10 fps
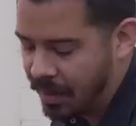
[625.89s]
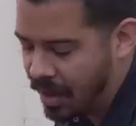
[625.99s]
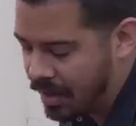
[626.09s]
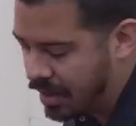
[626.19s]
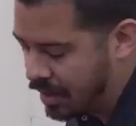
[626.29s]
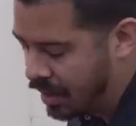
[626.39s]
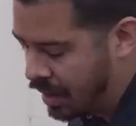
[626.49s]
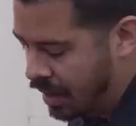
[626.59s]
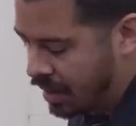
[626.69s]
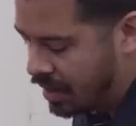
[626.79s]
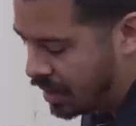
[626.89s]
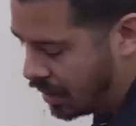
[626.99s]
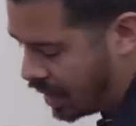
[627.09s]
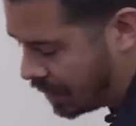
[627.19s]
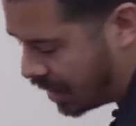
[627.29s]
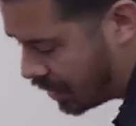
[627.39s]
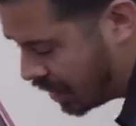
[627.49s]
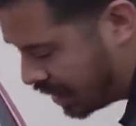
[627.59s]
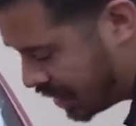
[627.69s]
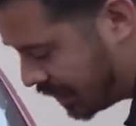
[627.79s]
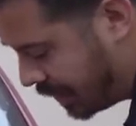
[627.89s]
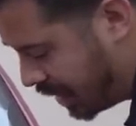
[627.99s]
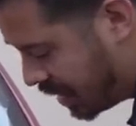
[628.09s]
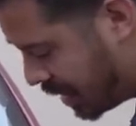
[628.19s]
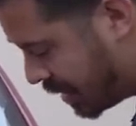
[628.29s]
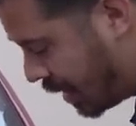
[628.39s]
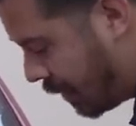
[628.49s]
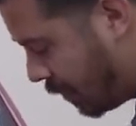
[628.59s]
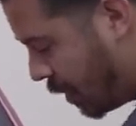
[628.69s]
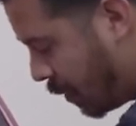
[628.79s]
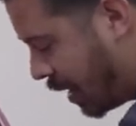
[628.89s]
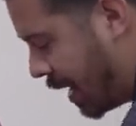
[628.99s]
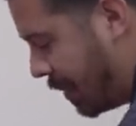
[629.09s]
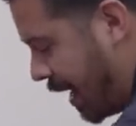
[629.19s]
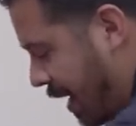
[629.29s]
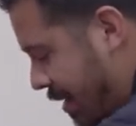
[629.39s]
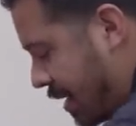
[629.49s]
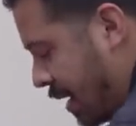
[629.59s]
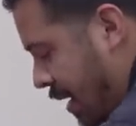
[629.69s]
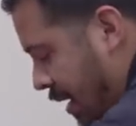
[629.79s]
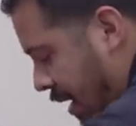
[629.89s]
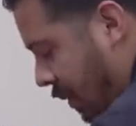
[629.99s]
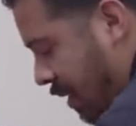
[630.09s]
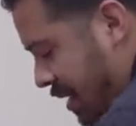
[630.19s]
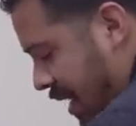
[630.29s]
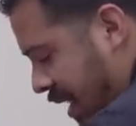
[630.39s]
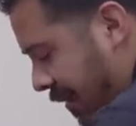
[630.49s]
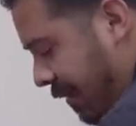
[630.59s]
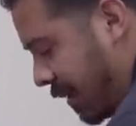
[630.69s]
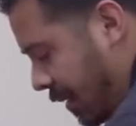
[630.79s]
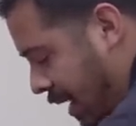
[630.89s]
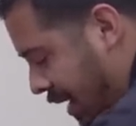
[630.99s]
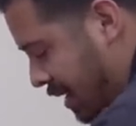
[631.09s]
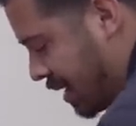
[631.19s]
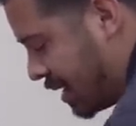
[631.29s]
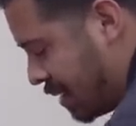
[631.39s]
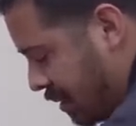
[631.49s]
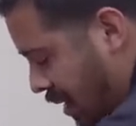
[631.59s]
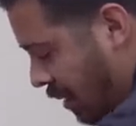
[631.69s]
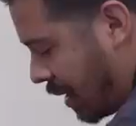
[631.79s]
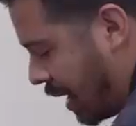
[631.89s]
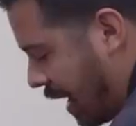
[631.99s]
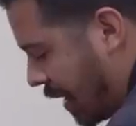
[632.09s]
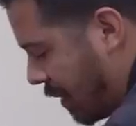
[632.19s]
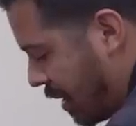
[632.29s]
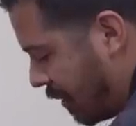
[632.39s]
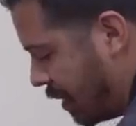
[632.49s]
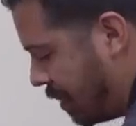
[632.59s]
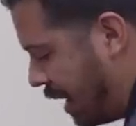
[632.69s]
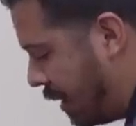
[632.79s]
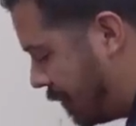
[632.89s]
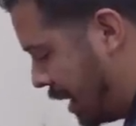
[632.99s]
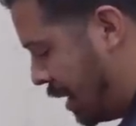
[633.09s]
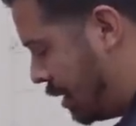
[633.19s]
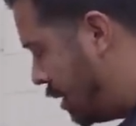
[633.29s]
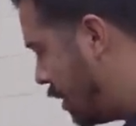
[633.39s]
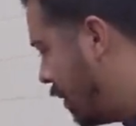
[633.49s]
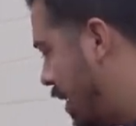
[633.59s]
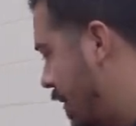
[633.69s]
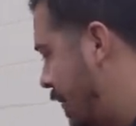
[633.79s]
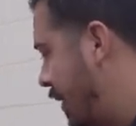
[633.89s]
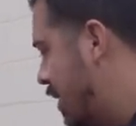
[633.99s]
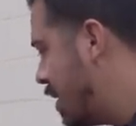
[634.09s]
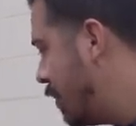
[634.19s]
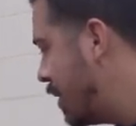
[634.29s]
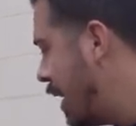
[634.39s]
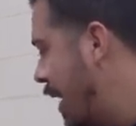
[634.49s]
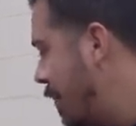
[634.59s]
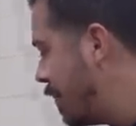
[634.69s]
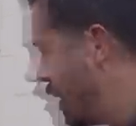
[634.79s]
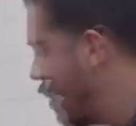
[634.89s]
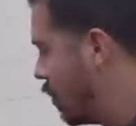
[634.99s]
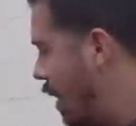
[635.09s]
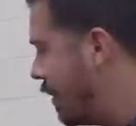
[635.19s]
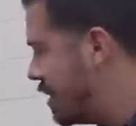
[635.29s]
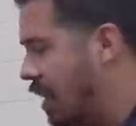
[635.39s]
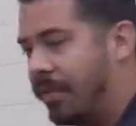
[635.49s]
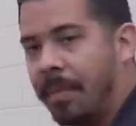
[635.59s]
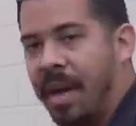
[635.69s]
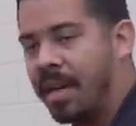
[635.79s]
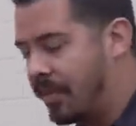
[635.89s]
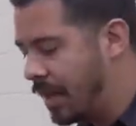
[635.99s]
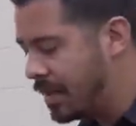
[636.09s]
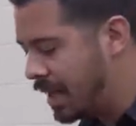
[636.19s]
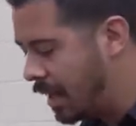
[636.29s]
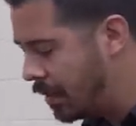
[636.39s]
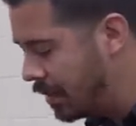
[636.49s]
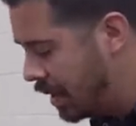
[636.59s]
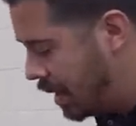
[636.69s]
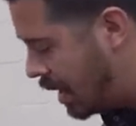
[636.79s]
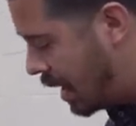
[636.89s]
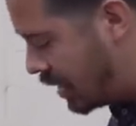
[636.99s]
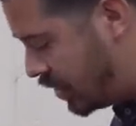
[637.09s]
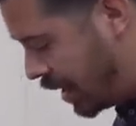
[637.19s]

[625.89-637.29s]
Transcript: block here. So I'm gonna go ahead and just finish this off one more light pass. And once you kind of feel like it's just, you know, gliding right over the paint, you can go ahead and finish up with that, grab yourself a microfiber towel, and